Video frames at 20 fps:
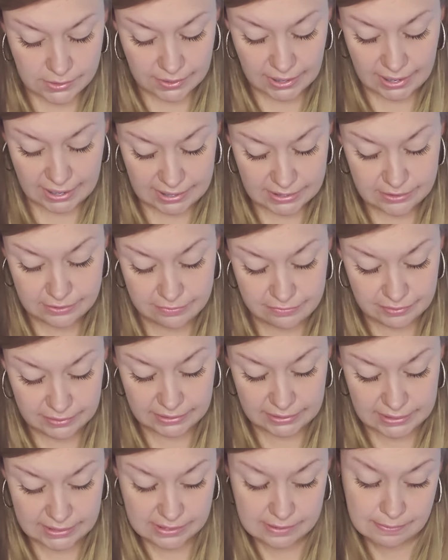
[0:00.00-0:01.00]
So yeah, I do feel
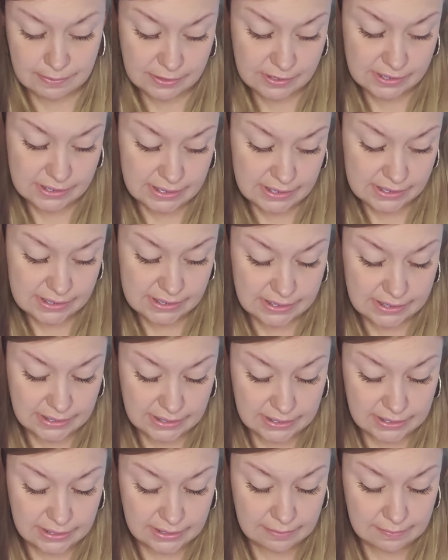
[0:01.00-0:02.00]
like this person is
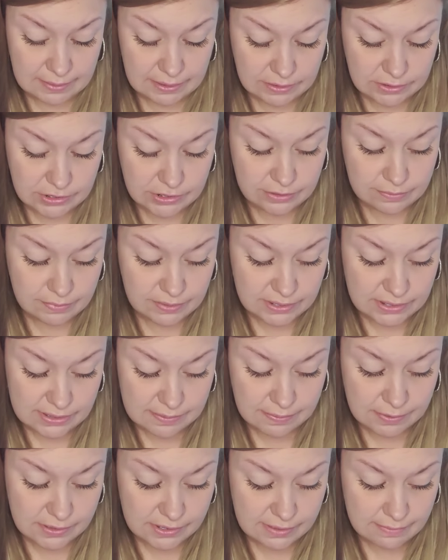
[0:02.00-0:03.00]
thinking about you, but this
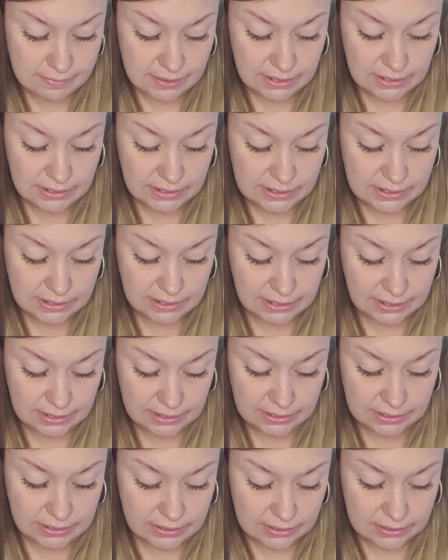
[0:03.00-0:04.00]
person may need to
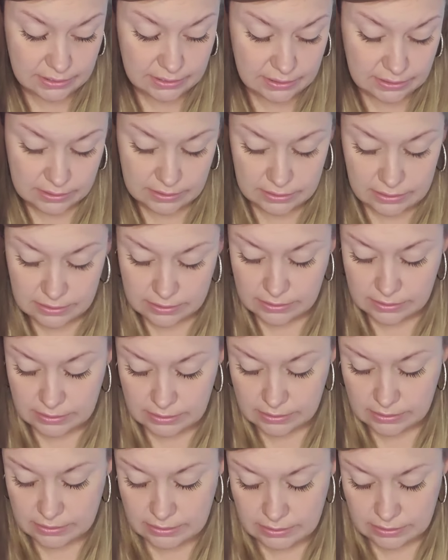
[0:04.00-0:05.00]
like,
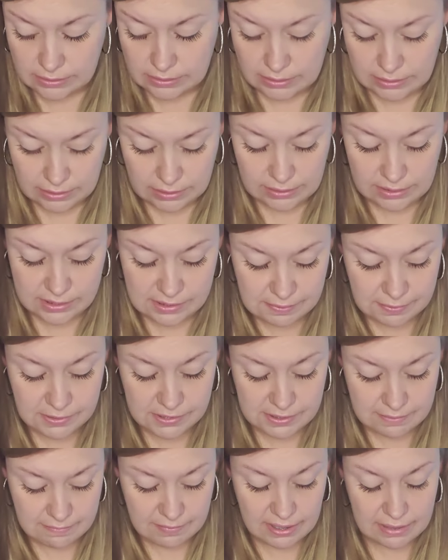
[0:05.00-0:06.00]
this
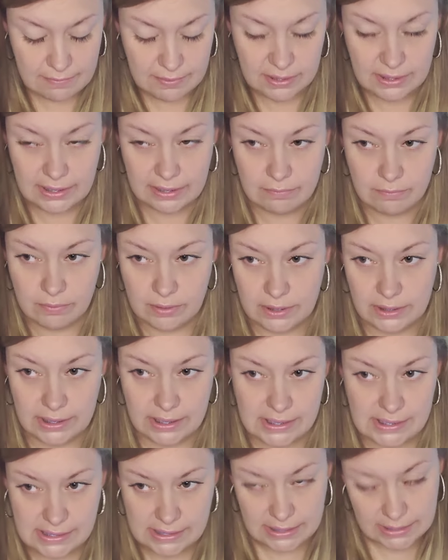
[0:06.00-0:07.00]
person may be like
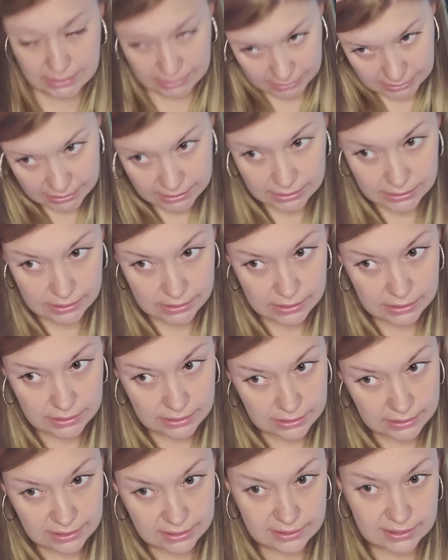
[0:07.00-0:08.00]
realizing like
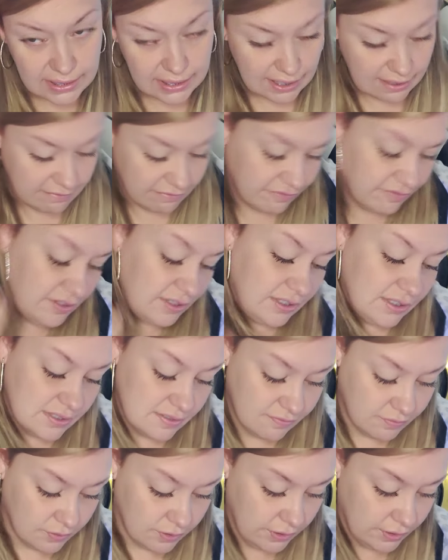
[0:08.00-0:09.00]
that they have feelings
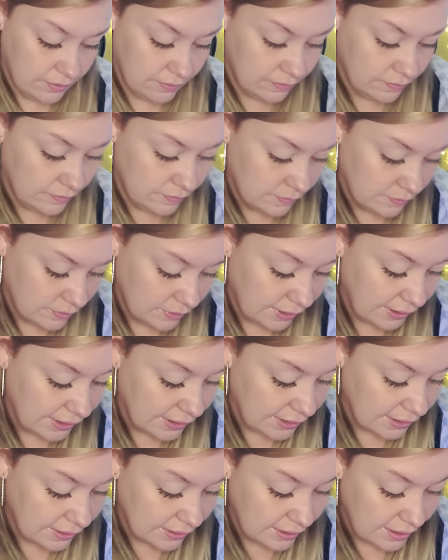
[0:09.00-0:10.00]
for you.
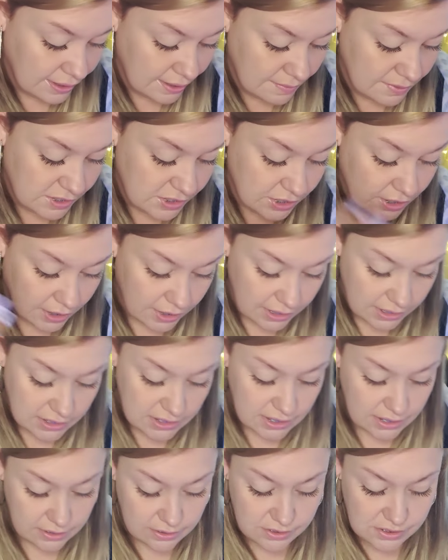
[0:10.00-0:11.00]
Like I'm starting
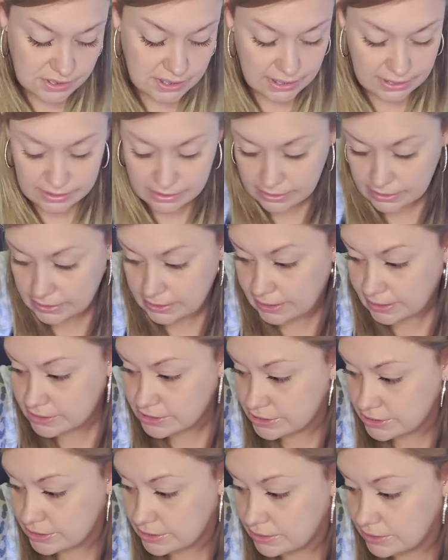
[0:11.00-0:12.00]
to understand our
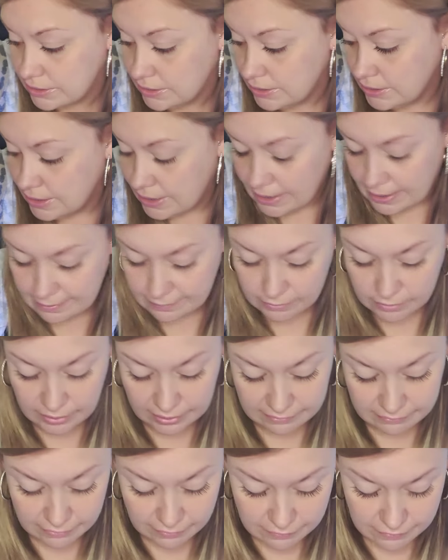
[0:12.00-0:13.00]
connection. I'm
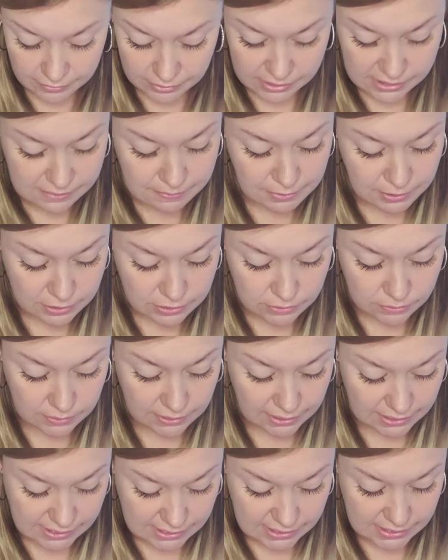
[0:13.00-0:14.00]
grateful for the spiritual
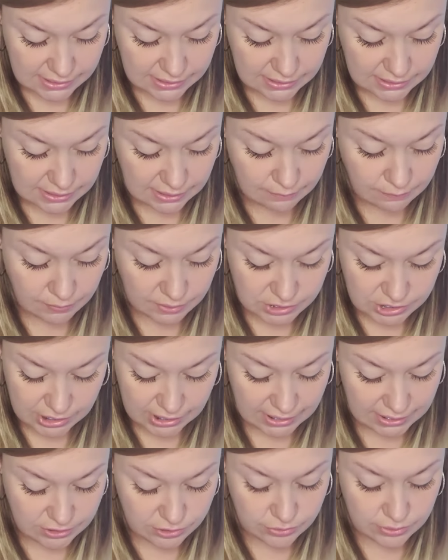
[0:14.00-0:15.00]
lesson. I wish
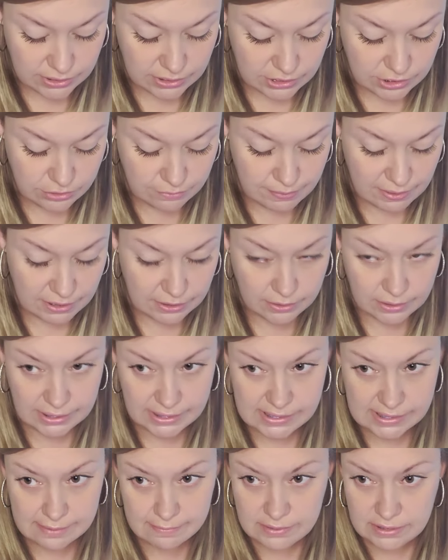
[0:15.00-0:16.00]
I had treated you better.
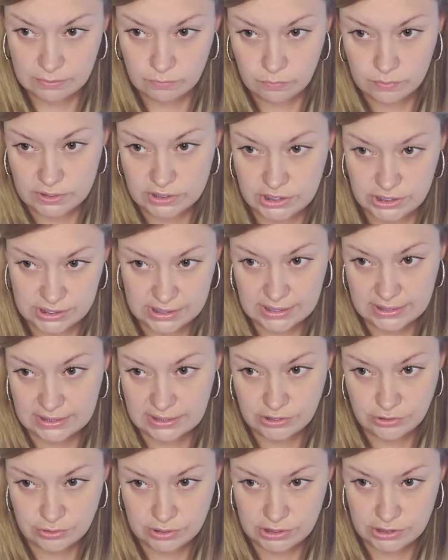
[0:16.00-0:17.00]
Like somebody wishes that
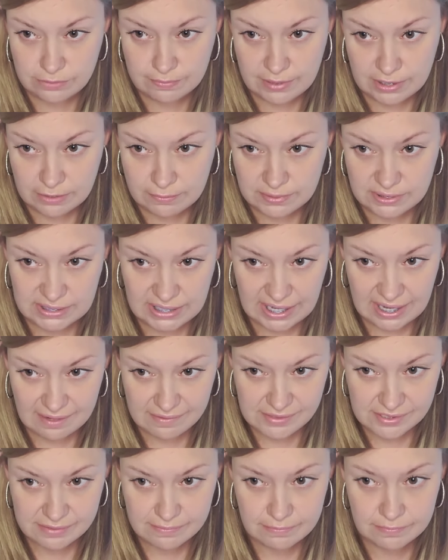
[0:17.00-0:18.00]
they treated you better, but they
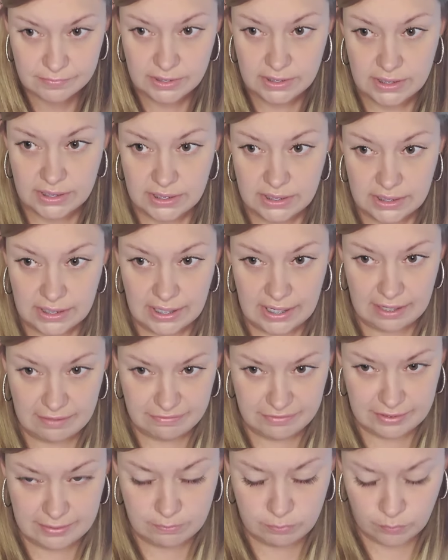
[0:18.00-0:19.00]
have some
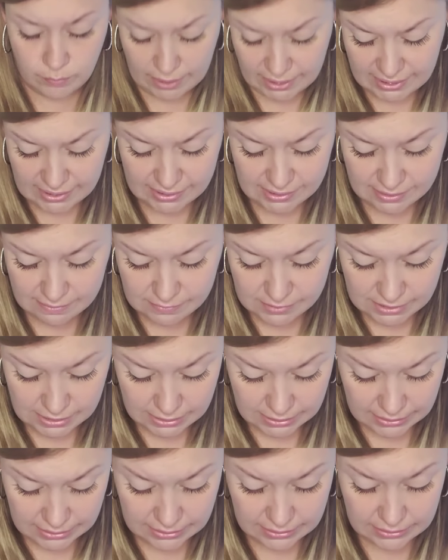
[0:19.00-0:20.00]
effed up ways. I'm
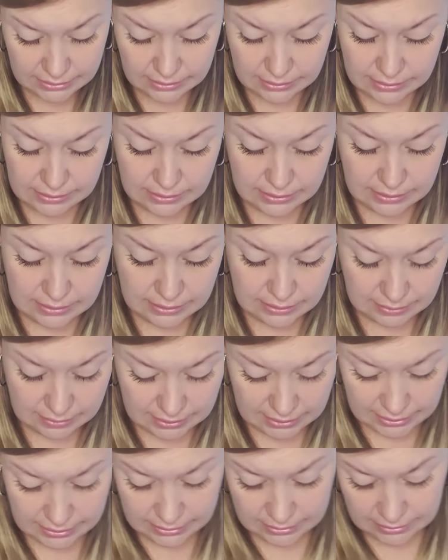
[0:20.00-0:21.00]
sorry.
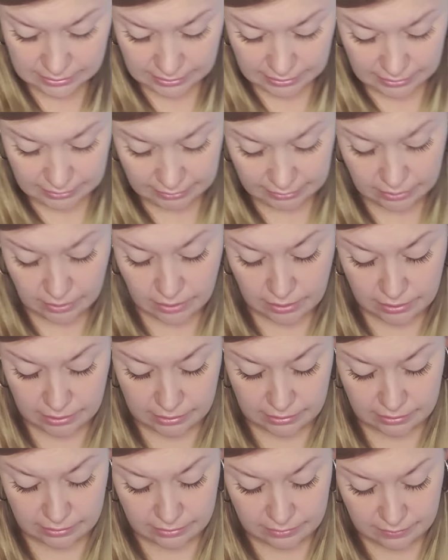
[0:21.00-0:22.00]
Okay. Healing
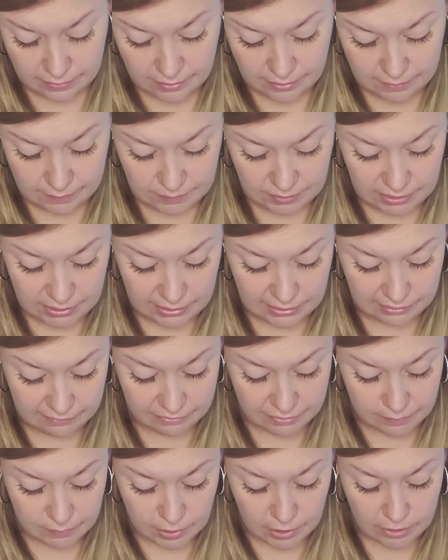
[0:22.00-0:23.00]
heart, um, healing
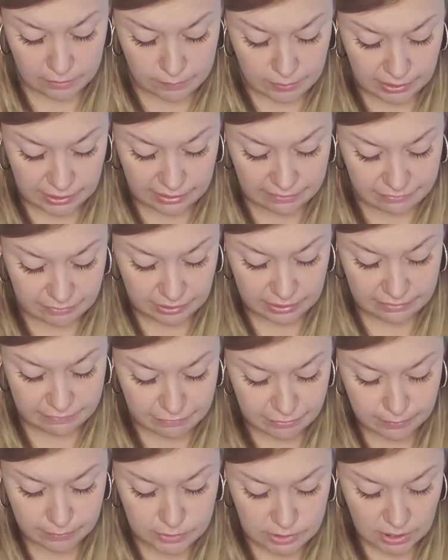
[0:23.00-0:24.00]
from heartbreak, freedom
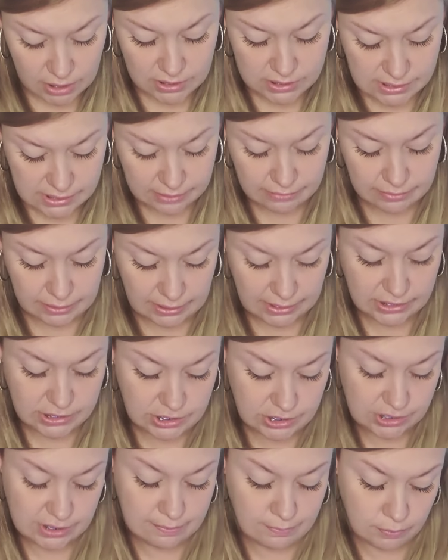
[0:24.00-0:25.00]
from toxic
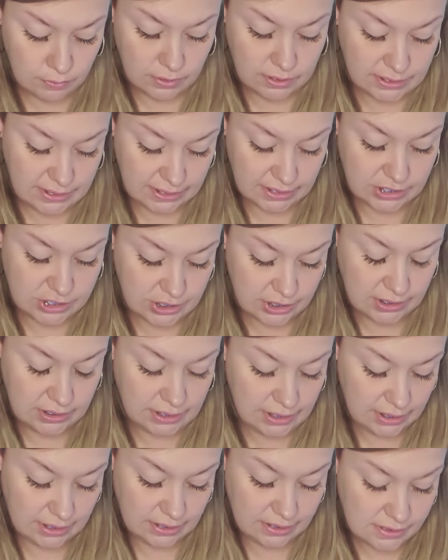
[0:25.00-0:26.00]
relationship or addiction.
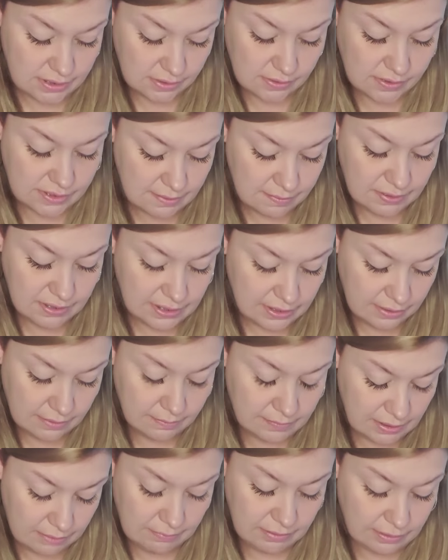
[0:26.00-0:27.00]
Yeah. So somebody here
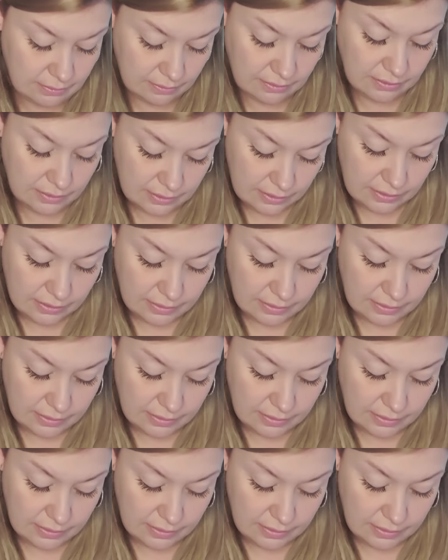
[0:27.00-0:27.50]
maybe